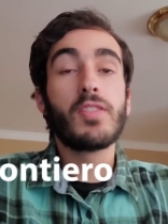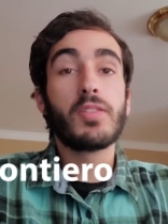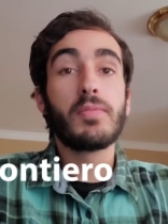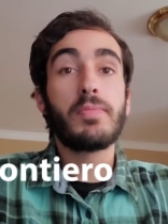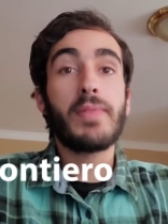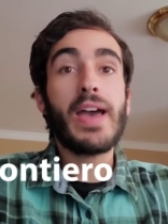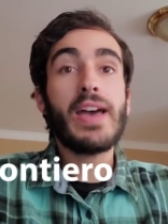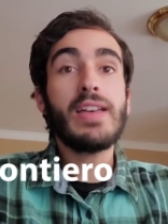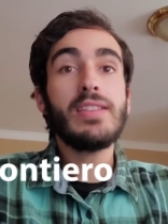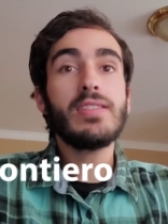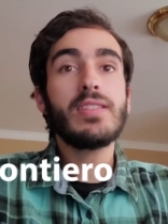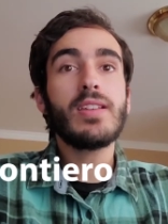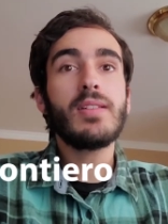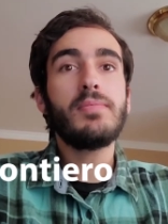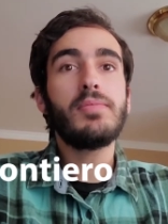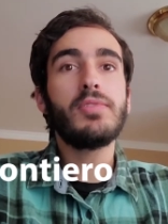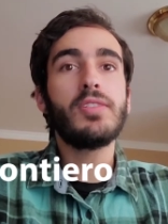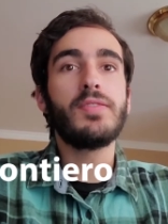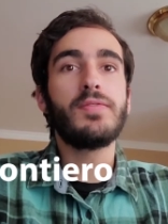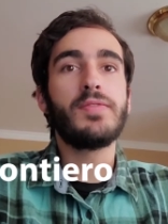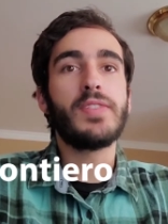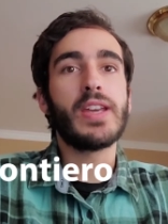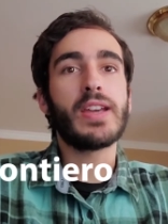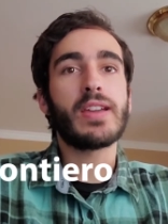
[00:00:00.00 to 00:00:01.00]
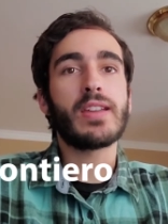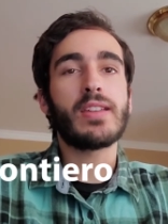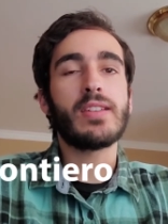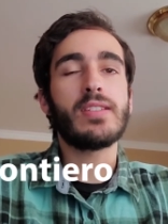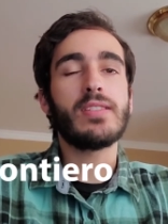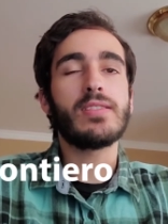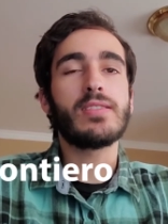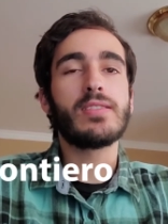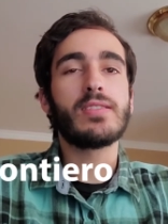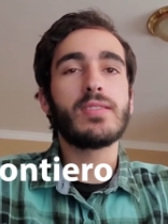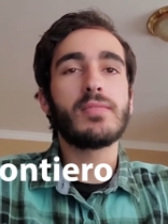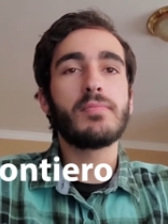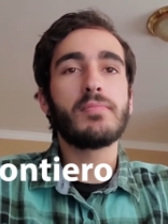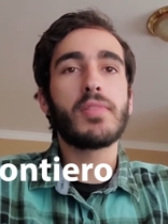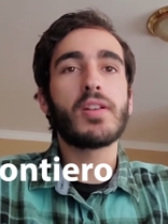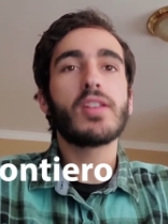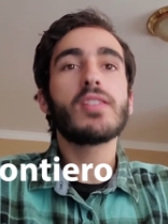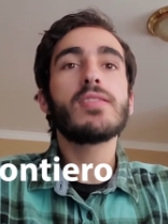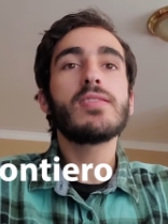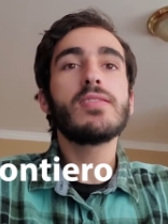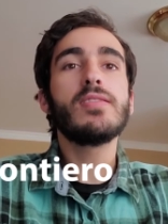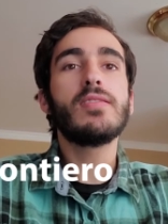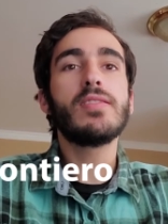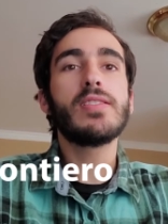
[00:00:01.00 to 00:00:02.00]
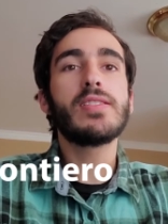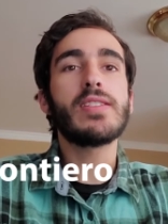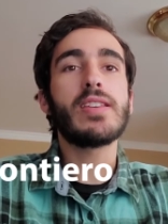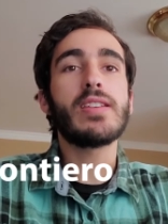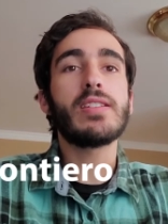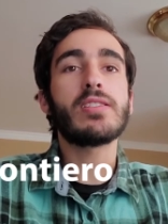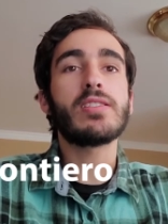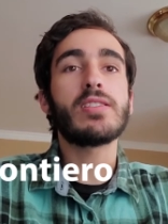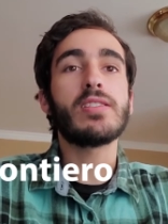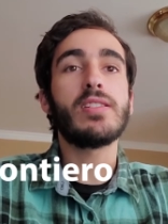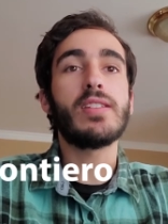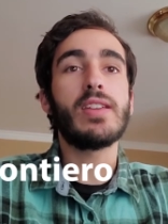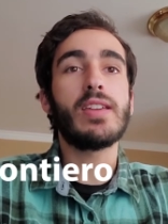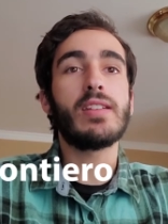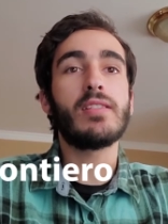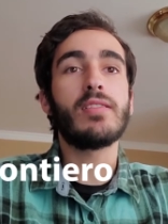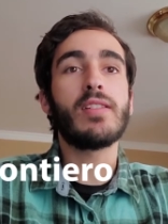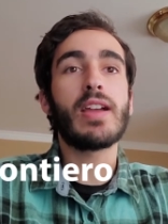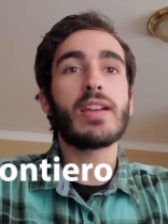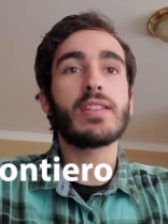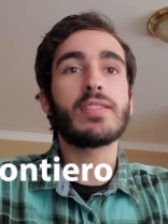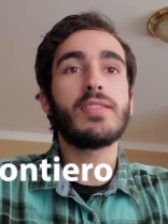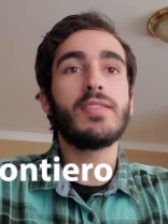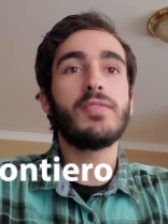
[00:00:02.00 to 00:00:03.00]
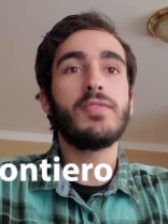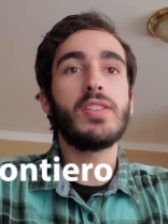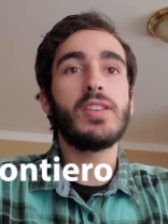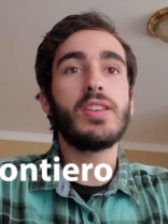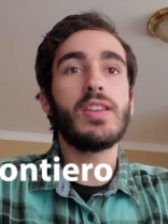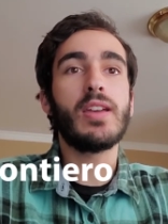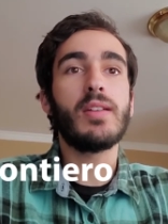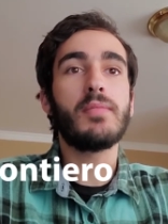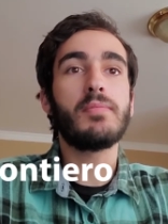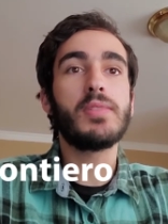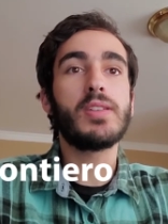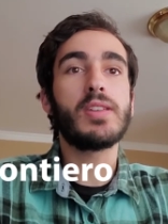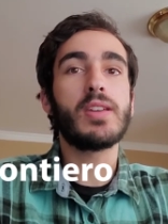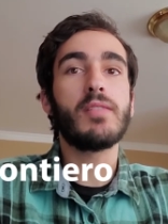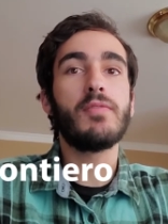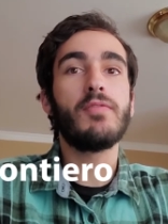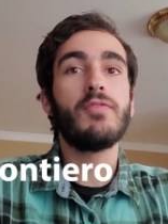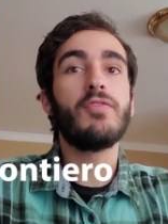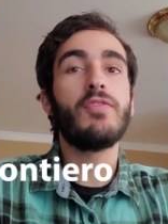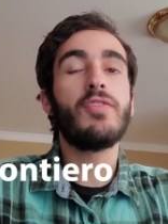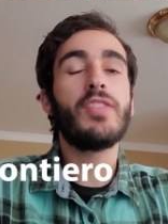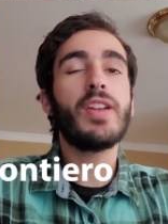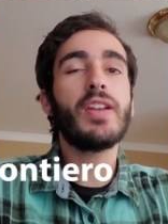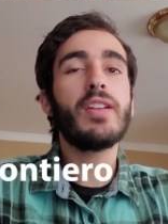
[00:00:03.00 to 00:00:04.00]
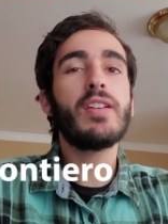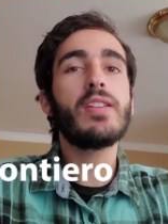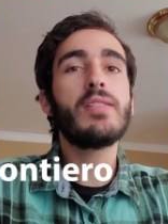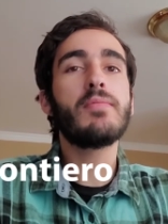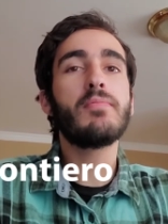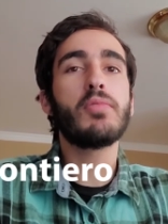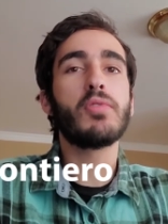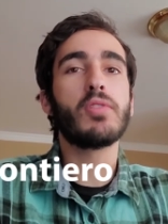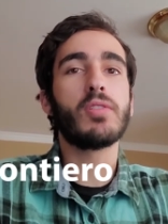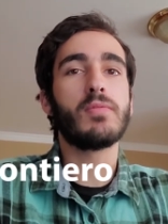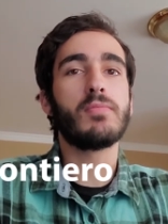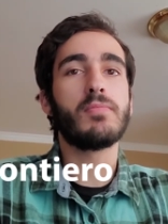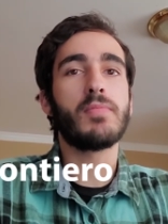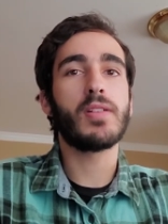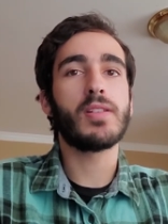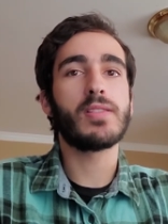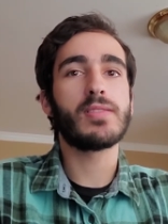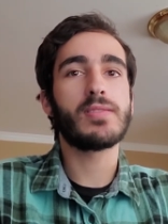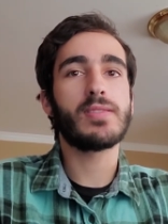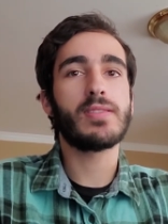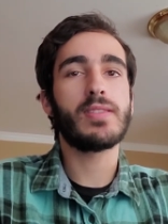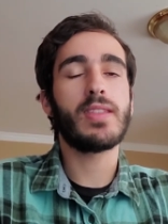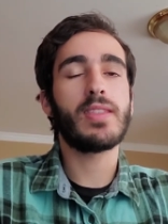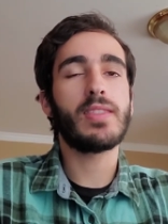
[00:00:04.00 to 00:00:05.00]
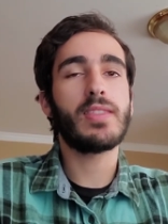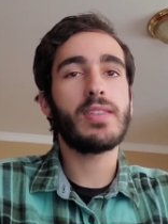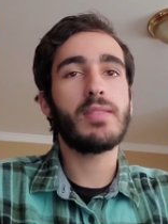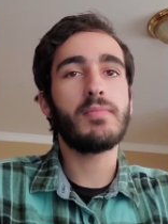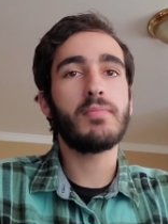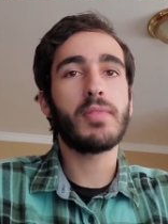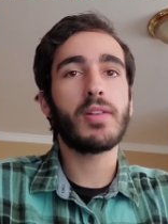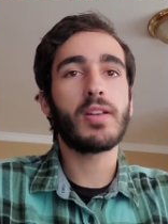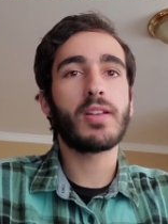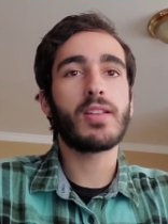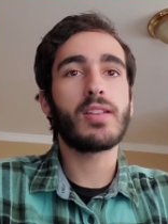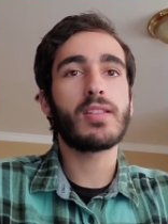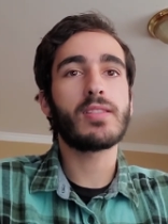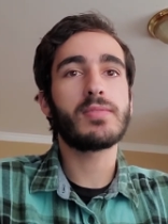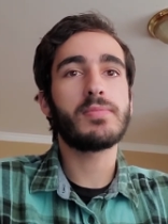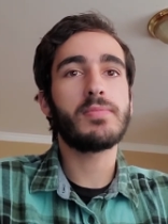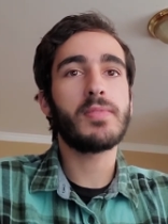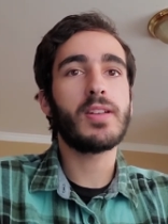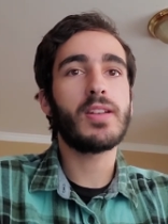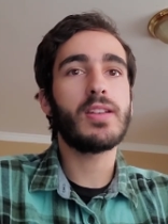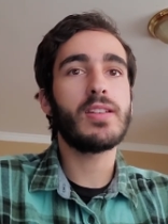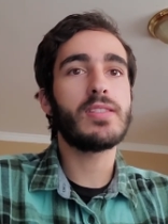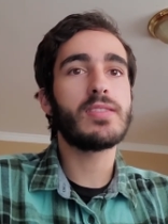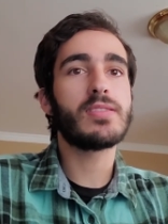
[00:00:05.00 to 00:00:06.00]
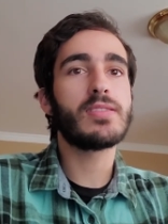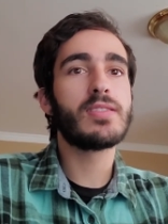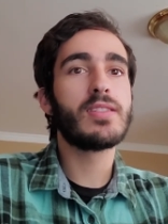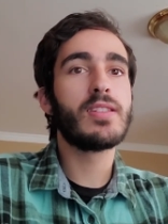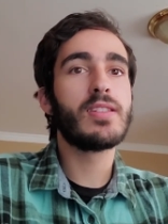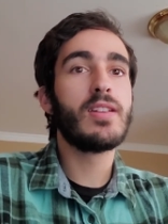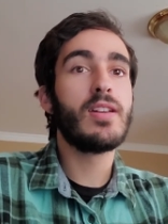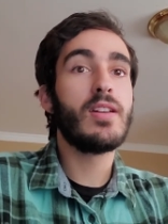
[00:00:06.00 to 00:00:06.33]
past couple of decades, personalization and interactivity have become very important parts of the theme park experience.